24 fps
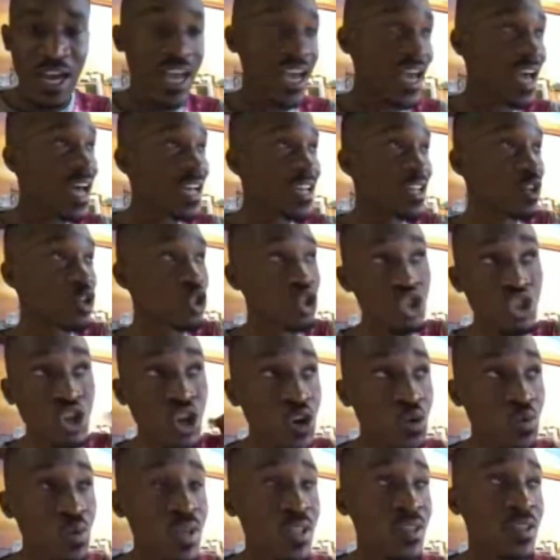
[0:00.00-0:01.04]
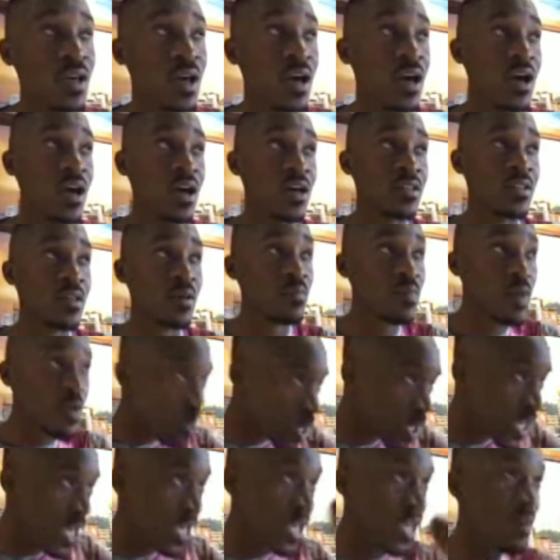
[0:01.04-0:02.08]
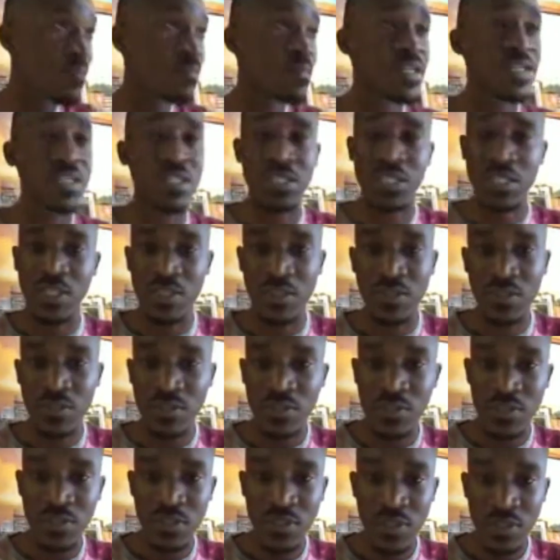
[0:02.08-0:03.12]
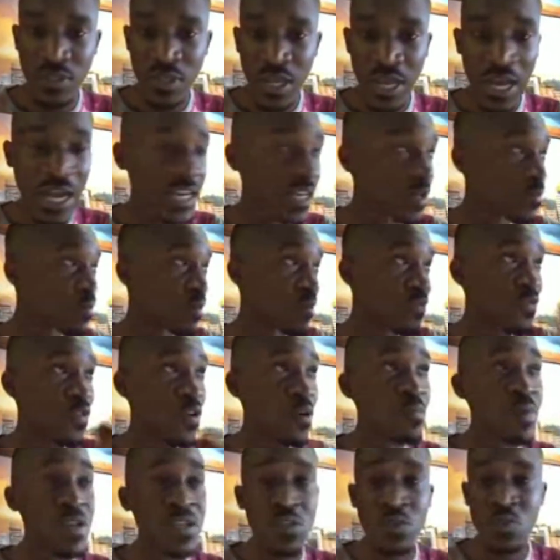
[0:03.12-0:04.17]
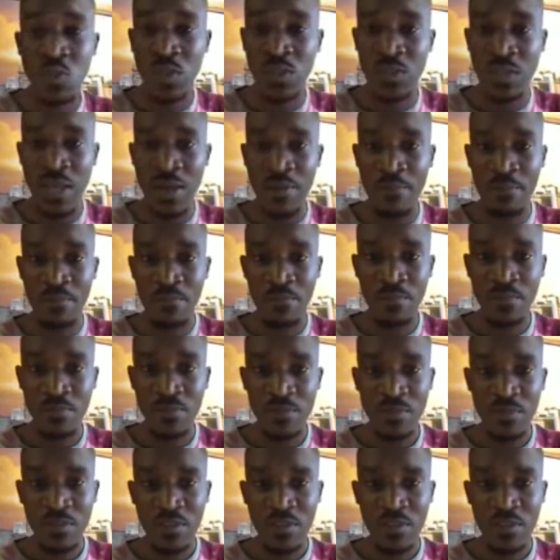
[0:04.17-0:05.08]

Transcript: I had a show with the American Embassy. I had a performance with them.